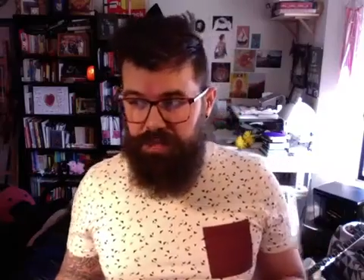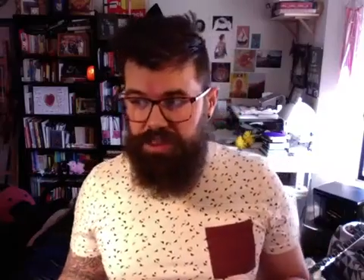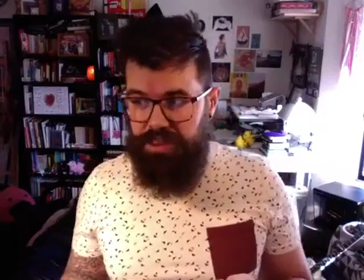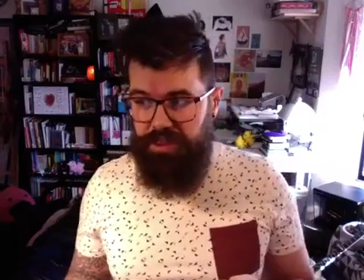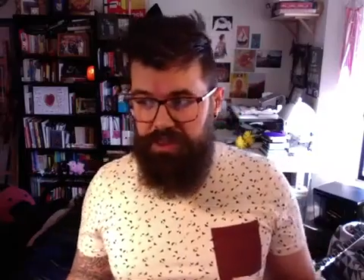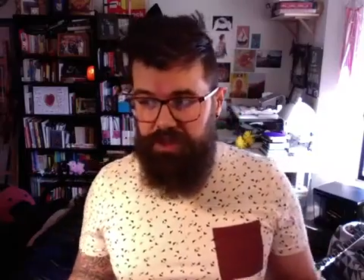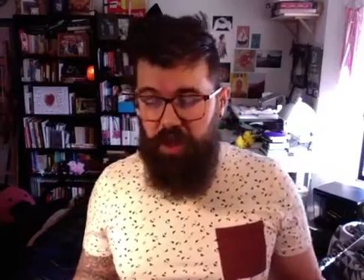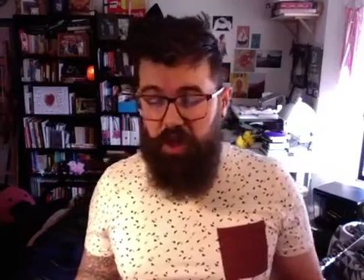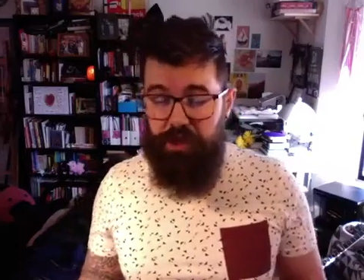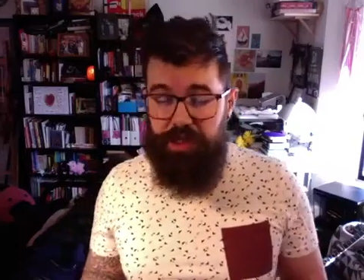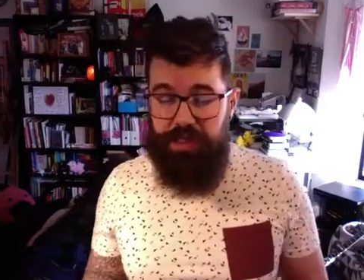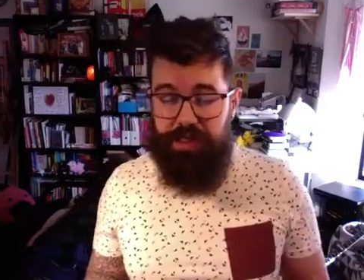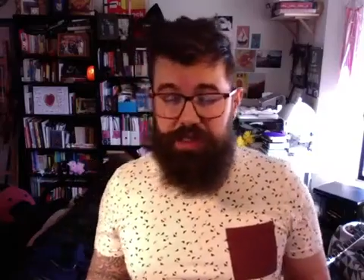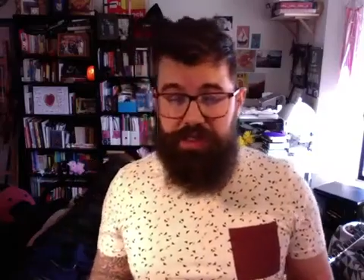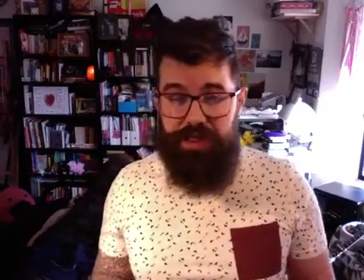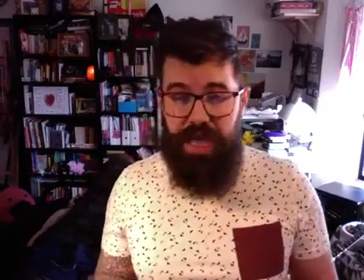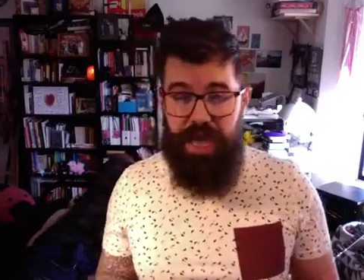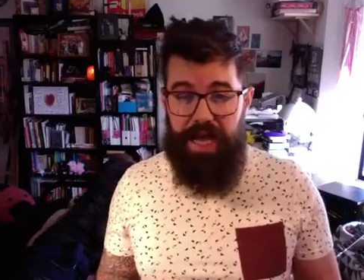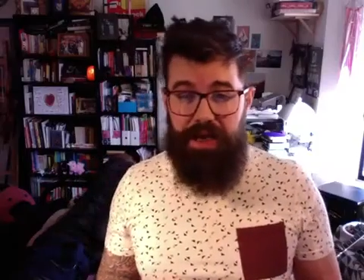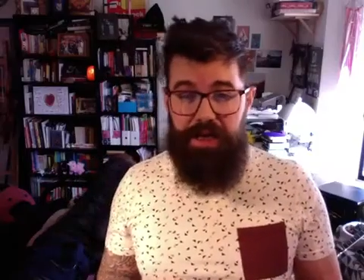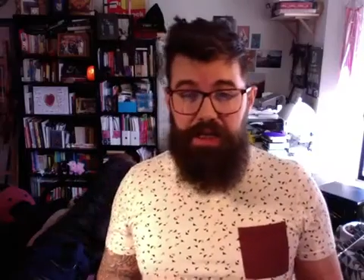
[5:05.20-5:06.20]
Notice
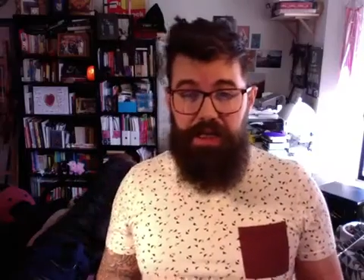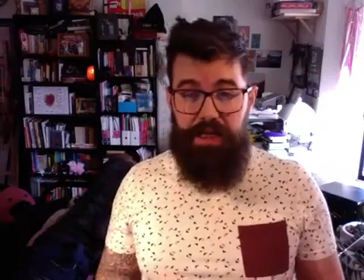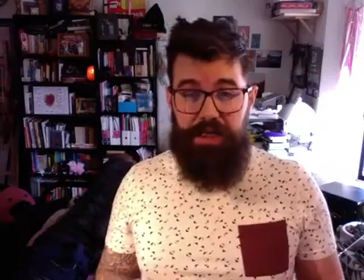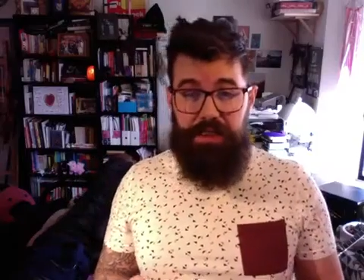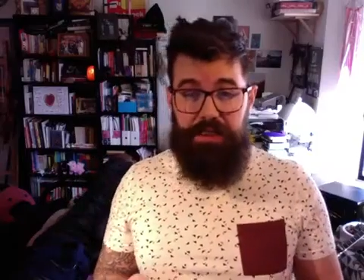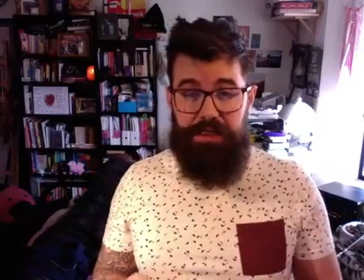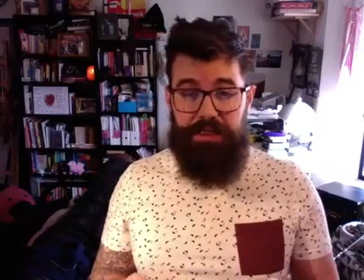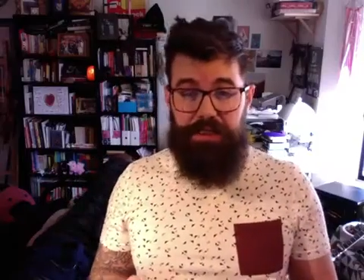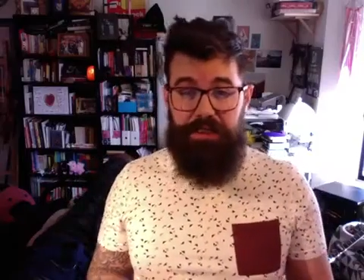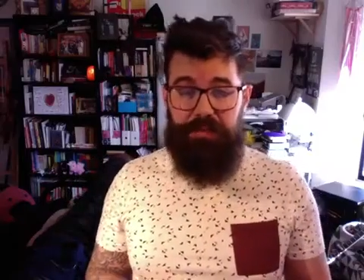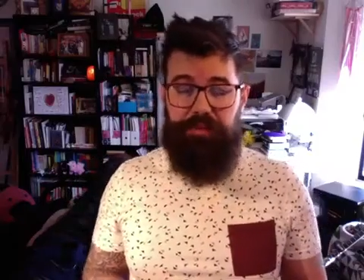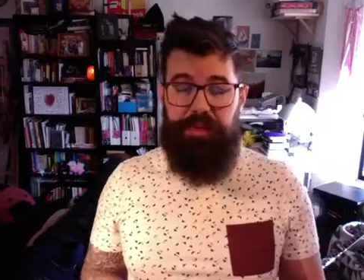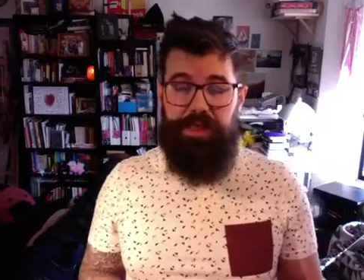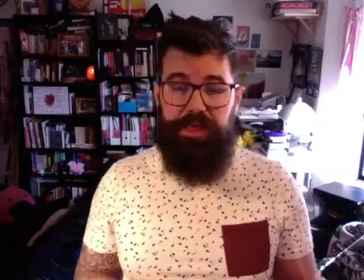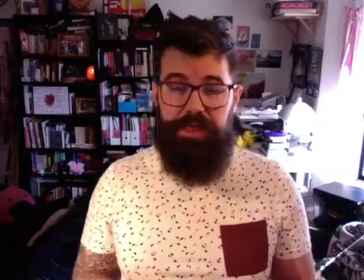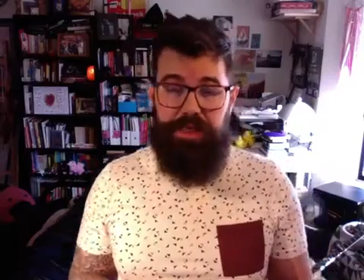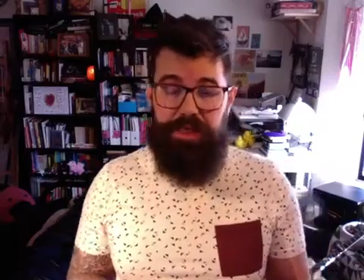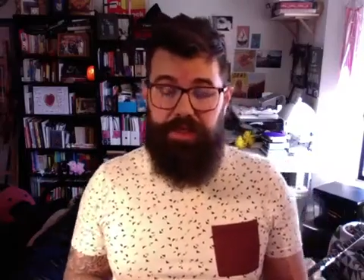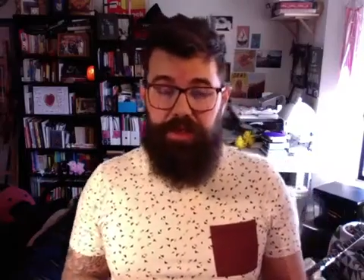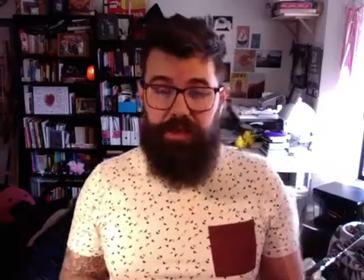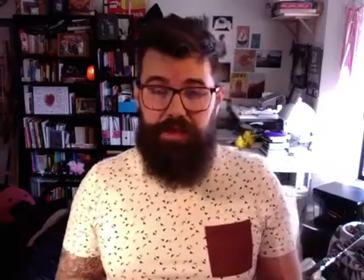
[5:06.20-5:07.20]
that
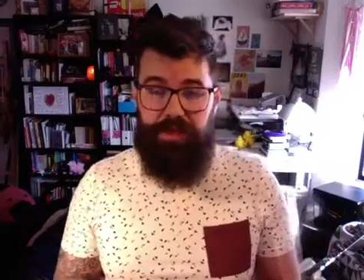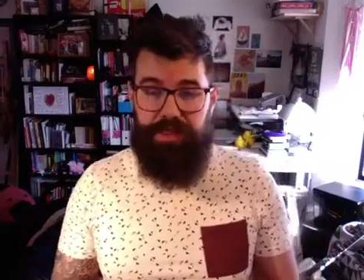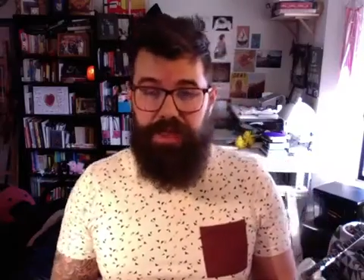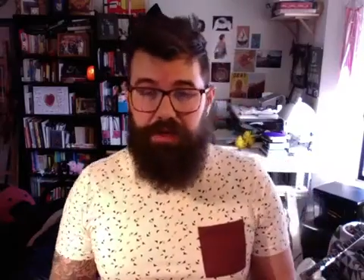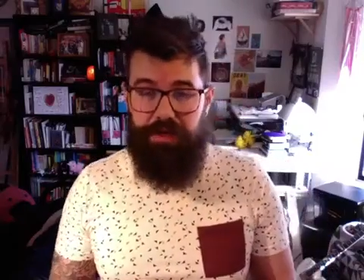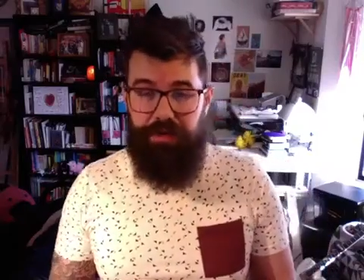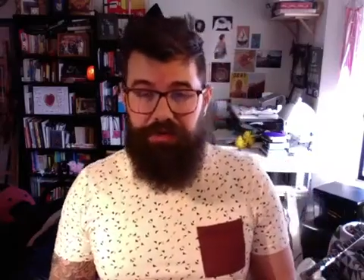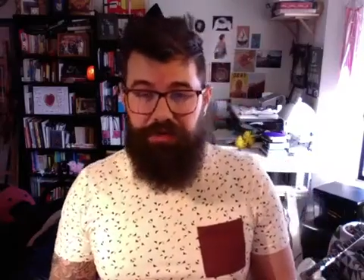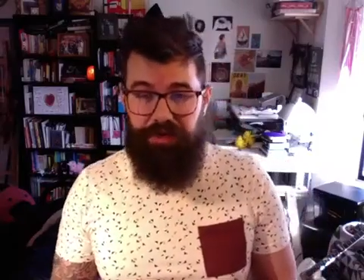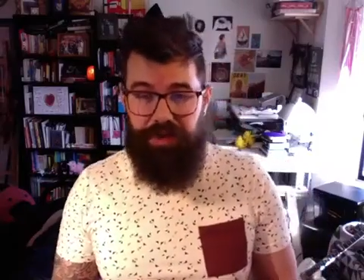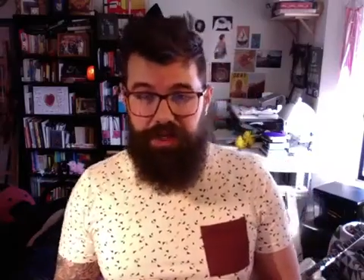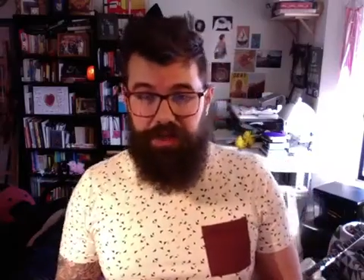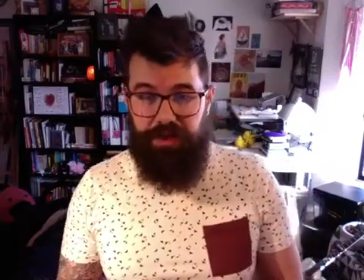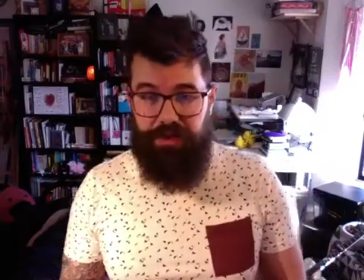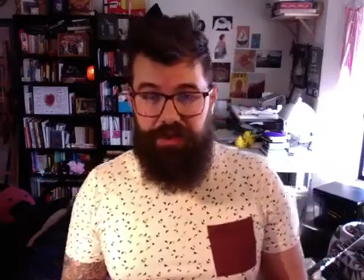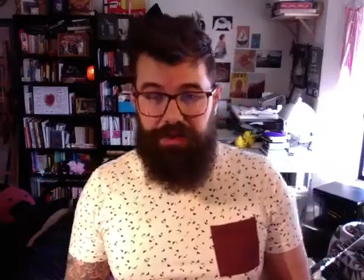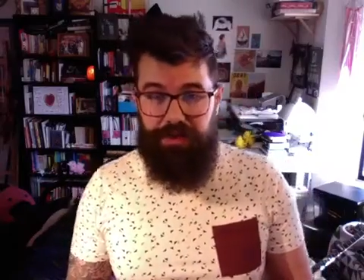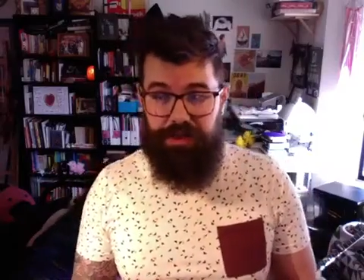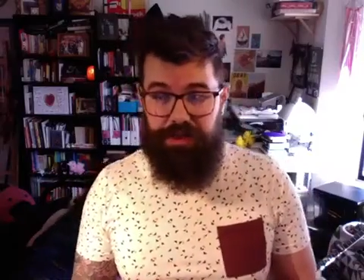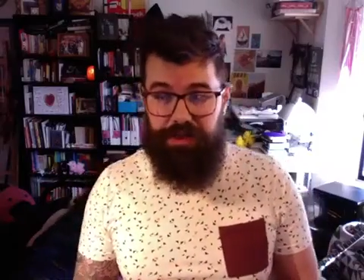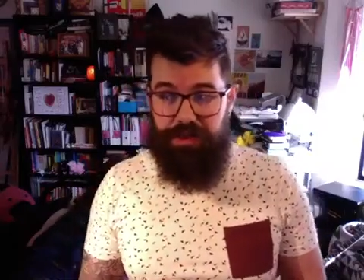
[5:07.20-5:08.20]
stability. Notice how it
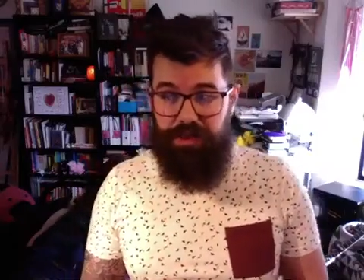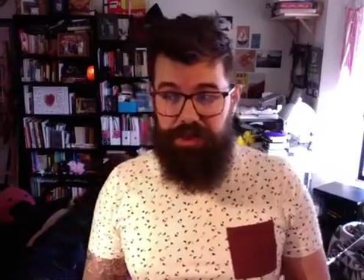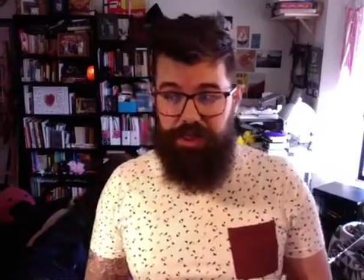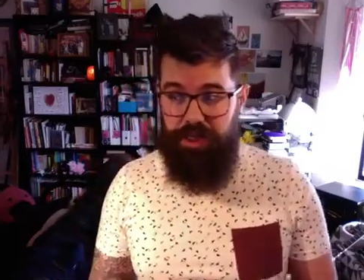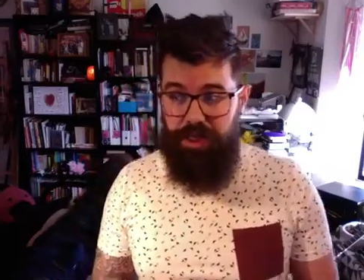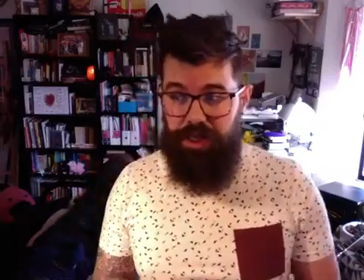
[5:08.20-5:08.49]
feels.